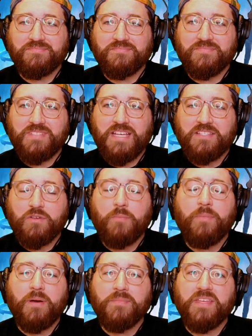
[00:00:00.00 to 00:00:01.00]
yeah, so I'm
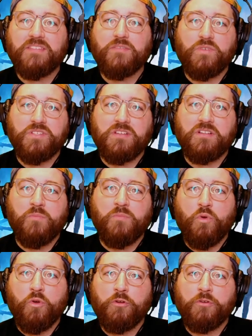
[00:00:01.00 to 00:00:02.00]
bummed that there wasn't
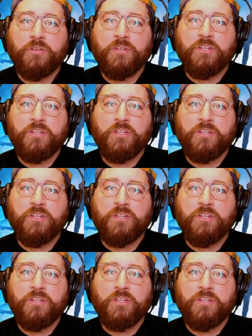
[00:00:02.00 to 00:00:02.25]
more,